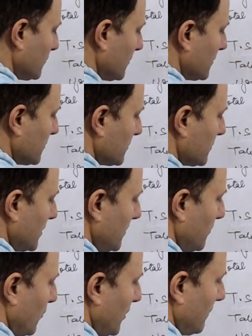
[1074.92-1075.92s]
so this is
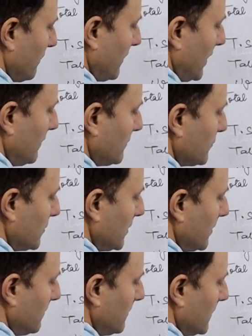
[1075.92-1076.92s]
3.5
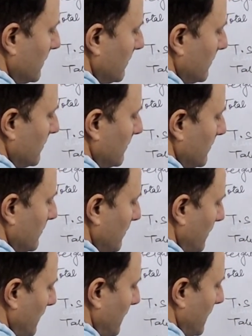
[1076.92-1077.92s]
square.
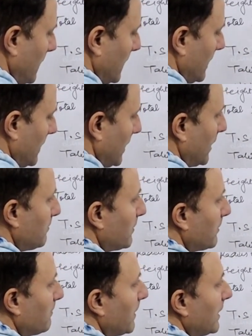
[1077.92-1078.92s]
And
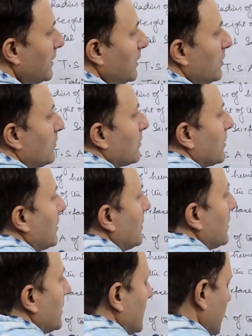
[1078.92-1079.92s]

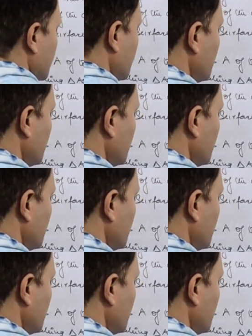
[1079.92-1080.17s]
perpendicular is